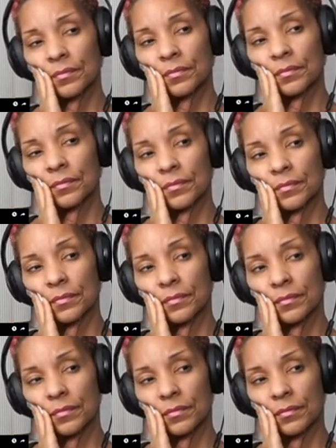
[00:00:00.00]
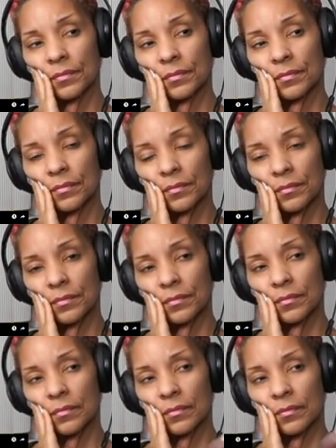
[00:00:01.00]

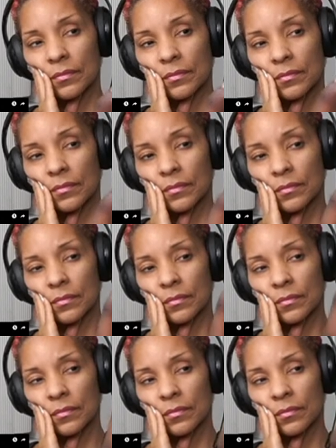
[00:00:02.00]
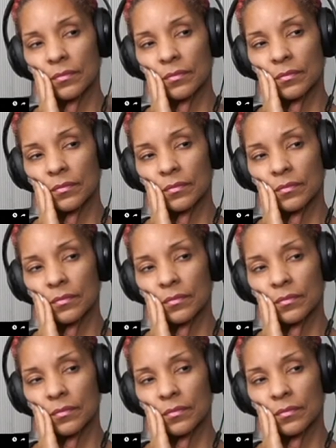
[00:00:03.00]
No words are spoken by the person on screen.